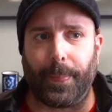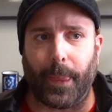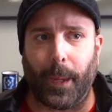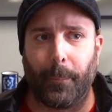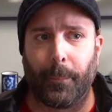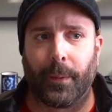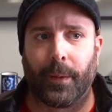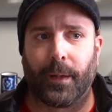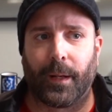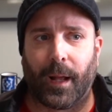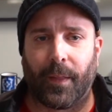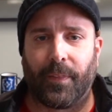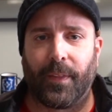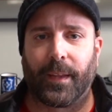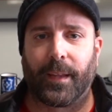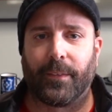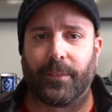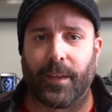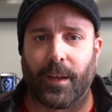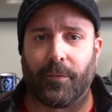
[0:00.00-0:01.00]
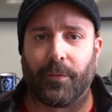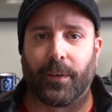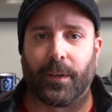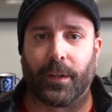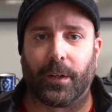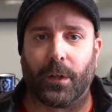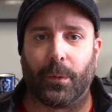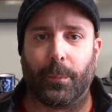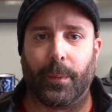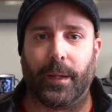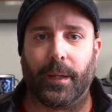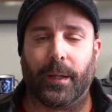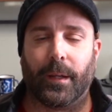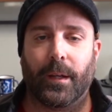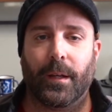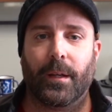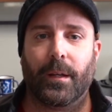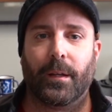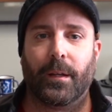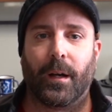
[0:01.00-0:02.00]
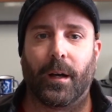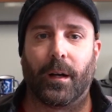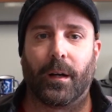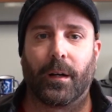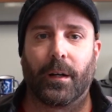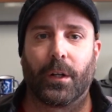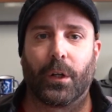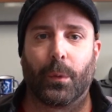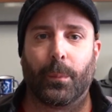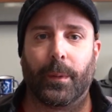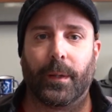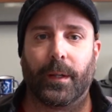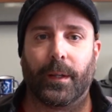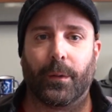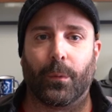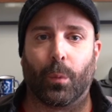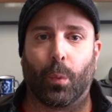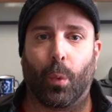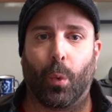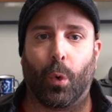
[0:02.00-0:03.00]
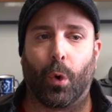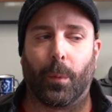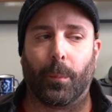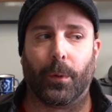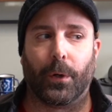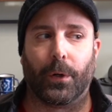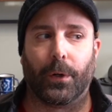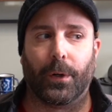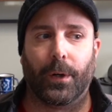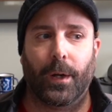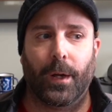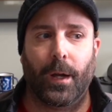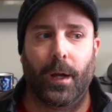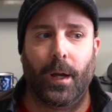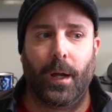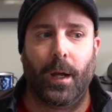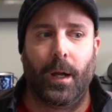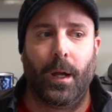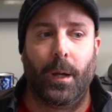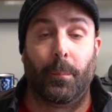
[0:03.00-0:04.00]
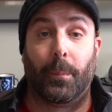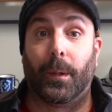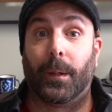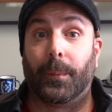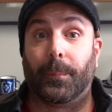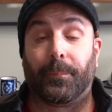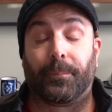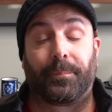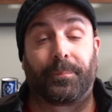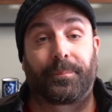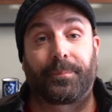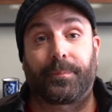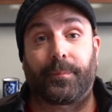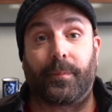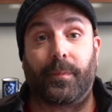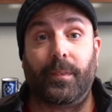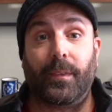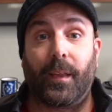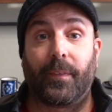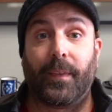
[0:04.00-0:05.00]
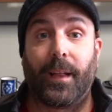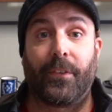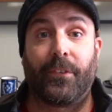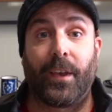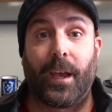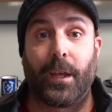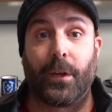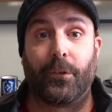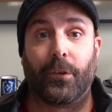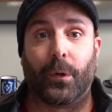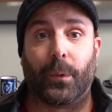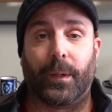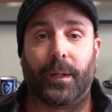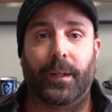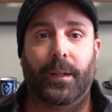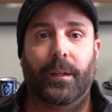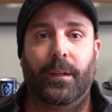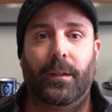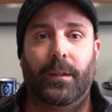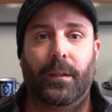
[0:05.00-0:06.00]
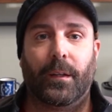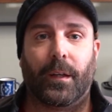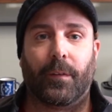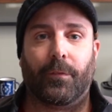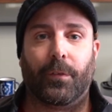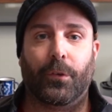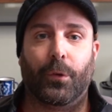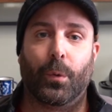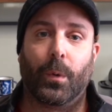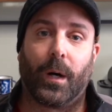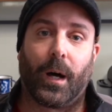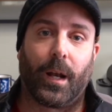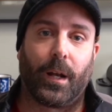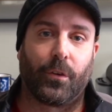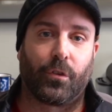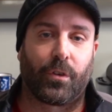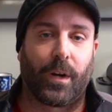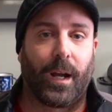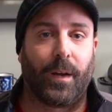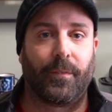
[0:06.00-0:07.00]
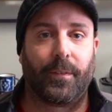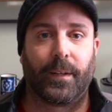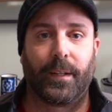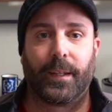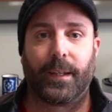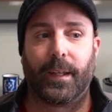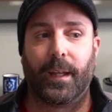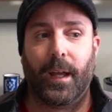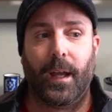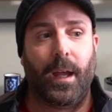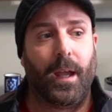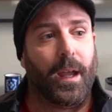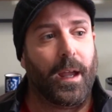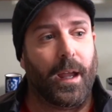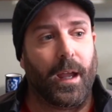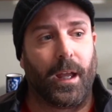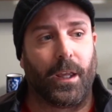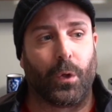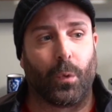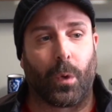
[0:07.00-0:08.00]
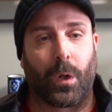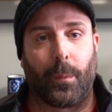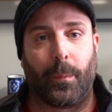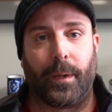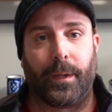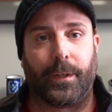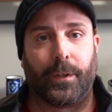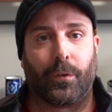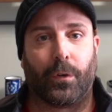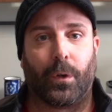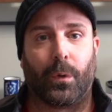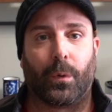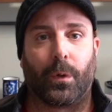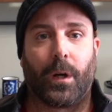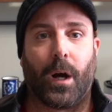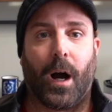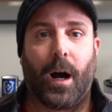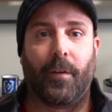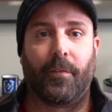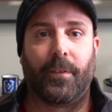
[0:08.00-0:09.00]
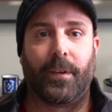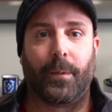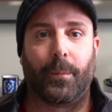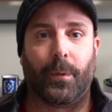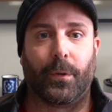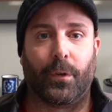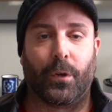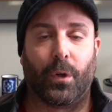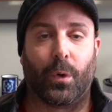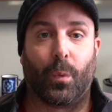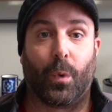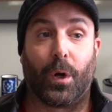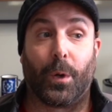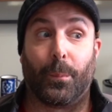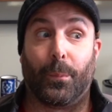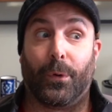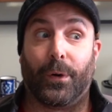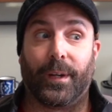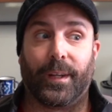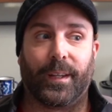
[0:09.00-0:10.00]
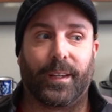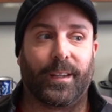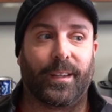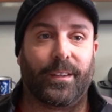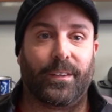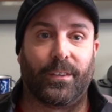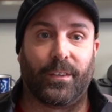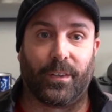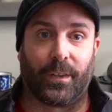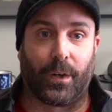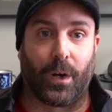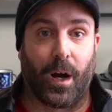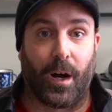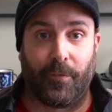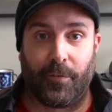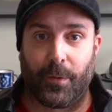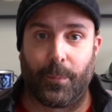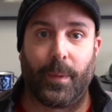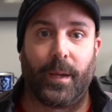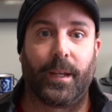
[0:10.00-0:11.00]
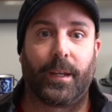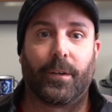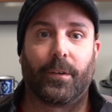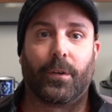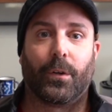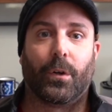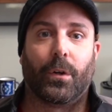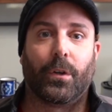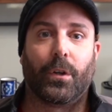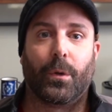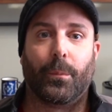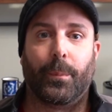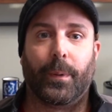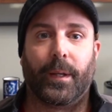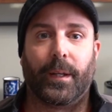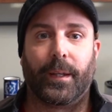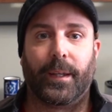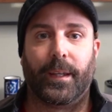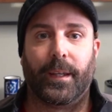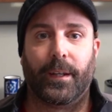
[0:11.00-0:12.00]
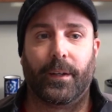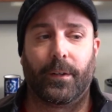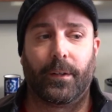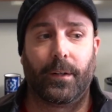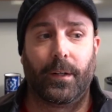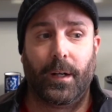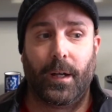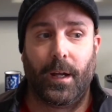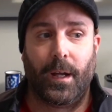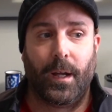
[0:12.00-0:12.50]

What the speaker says: But I think it definitely could be a little bit warmer. But that's how you do it. If you do a lot of traveling and you want to make your own coffee, but you don't want to bring your coffee maker and all your big gear,